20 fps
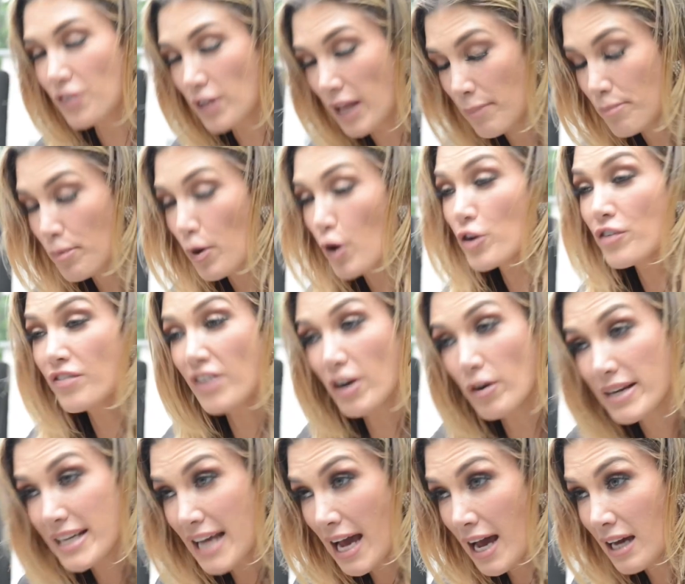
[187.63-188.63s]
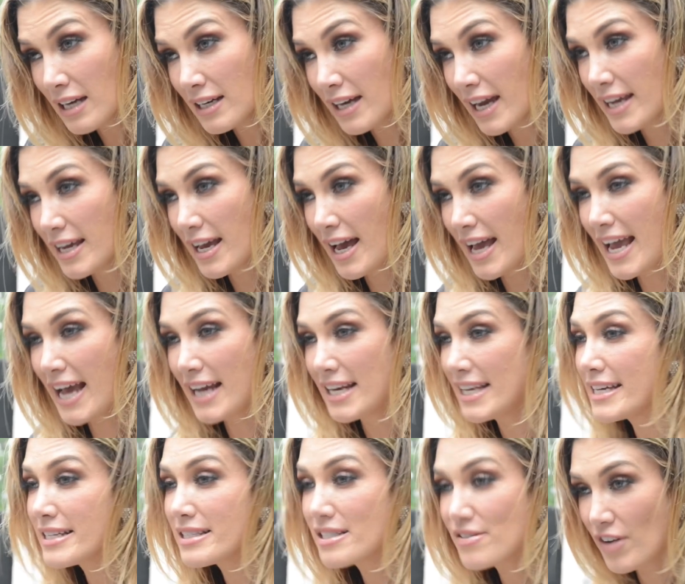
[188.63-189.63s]
I broke very young. I had
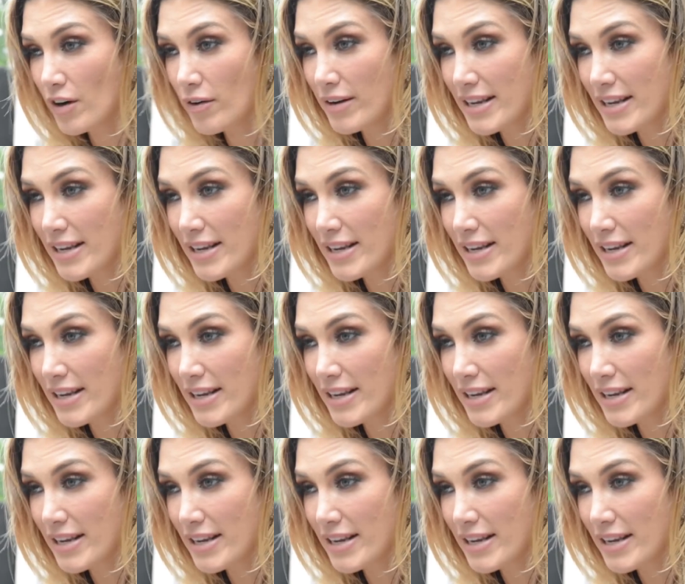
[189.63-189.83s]
hits very